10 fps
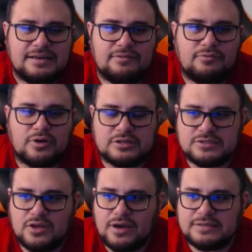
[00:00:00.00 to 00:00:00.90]
for as
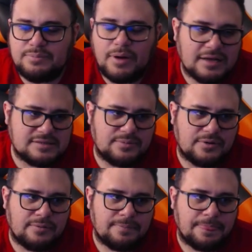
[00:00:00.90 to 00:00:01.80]
long as
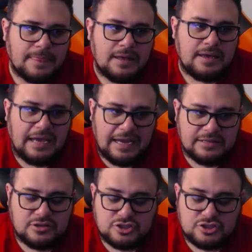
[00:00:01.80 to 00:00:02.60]
possible. And